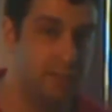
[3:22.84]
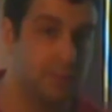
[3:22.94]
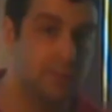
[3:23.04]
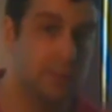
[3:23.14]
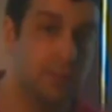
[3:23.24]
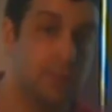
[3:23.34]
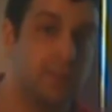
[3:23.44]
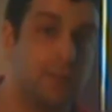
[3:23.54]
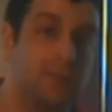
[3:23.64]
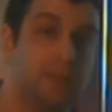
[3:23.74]

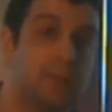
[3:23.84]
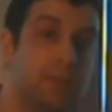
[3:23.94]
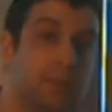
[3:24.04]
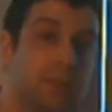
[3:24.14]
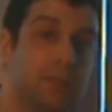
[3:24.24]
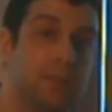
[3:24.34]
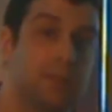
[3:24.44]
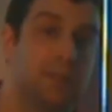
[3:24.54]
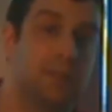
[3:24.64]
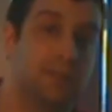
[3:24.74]

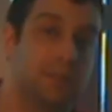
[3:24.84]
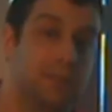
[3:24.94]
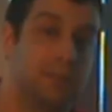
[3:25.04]
Nobody speaks.